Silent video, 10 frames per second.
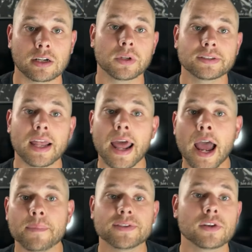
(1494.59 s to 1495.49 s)
Once that
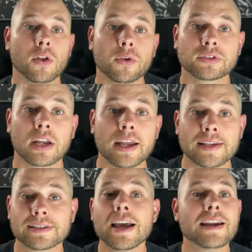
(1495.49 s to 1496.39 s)
happens, you know, those Sundays,
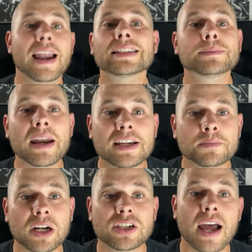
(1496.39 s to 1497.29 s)
not spending as
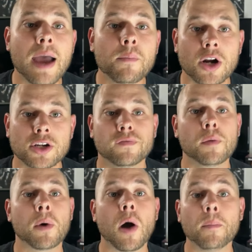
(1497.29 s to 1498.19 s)
much time watching
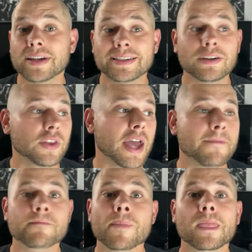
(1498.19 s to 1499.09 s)
football, but until then,
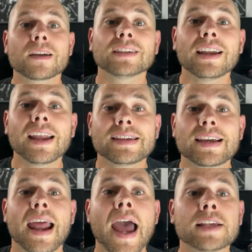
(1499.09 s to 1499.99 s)
Sunday
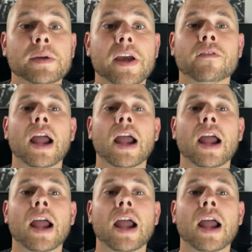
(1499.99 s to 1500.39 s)
Ticket has me covered.